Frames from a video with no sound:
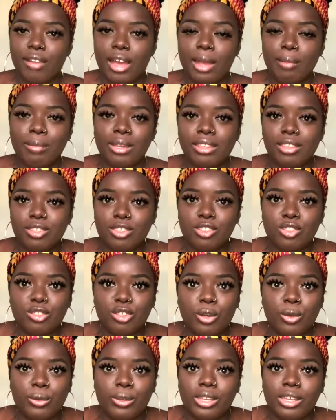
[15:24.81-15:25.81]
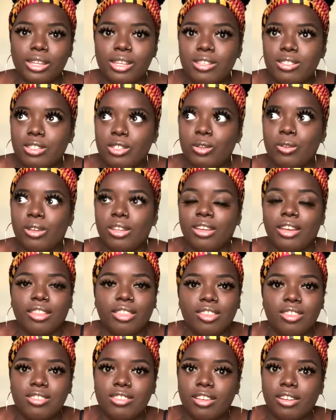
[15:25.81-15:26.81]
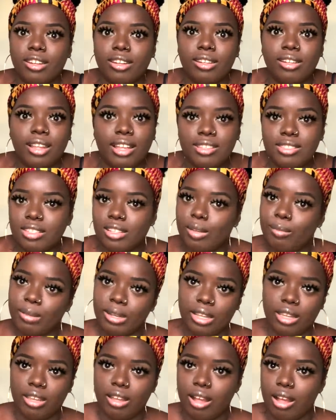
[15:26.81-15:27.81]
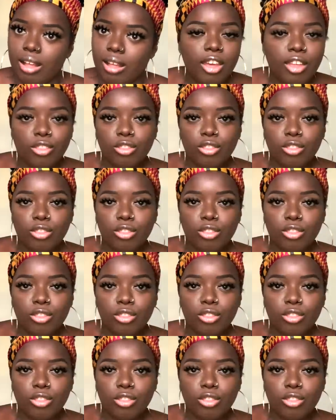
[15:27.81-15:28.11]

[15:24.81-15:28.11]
I mean, this is so easy. You can get this done in less than a minute, y'all.